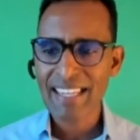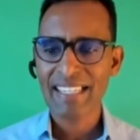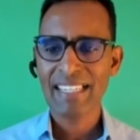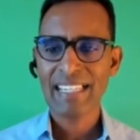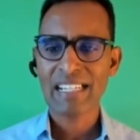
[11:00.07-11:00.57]
they
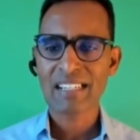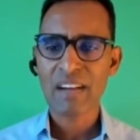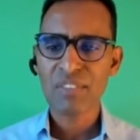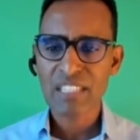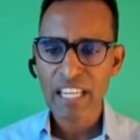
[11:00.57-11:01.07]

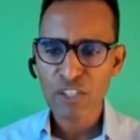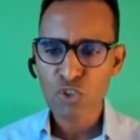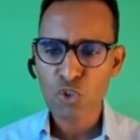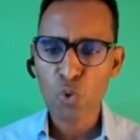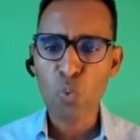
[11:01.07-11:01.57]

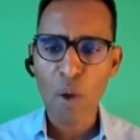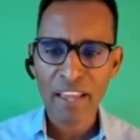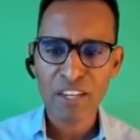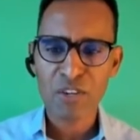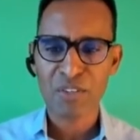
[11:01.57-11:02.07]
gravitate to you
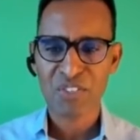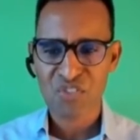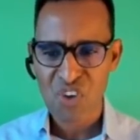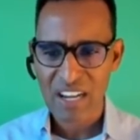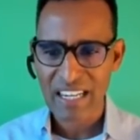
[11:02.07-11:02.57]
when
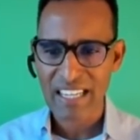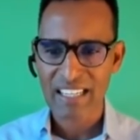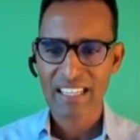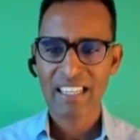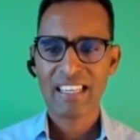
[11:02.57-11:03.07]
you're
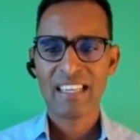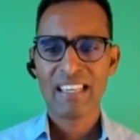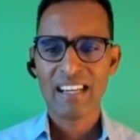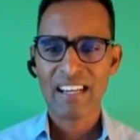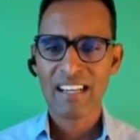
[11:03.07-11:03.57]
struggling
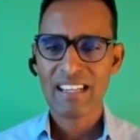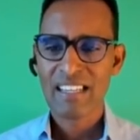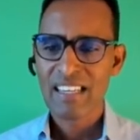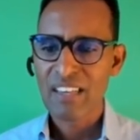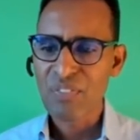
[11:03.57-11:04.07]

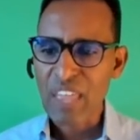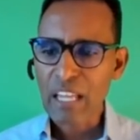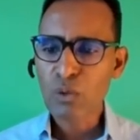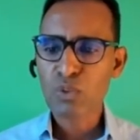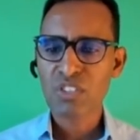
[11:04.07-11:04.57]
and
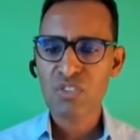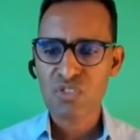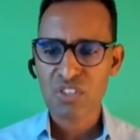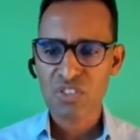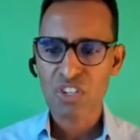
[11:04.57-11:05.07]
they lose
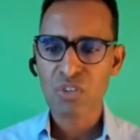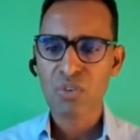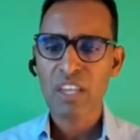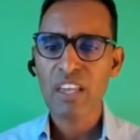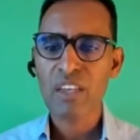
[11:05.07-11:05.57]
interest in
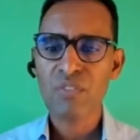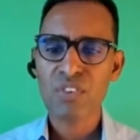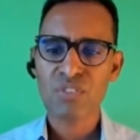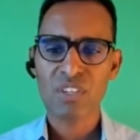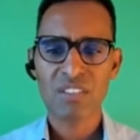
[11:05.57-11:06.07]
you
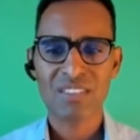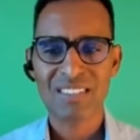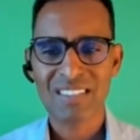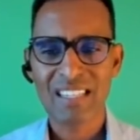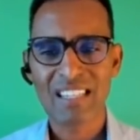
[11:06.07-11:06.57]
if you start
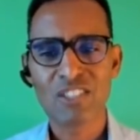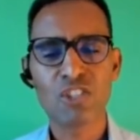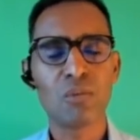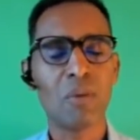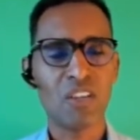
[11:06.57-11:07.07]

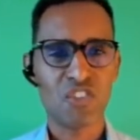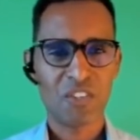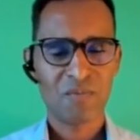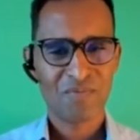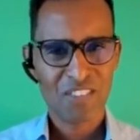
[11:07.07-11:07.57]
succeeding too much.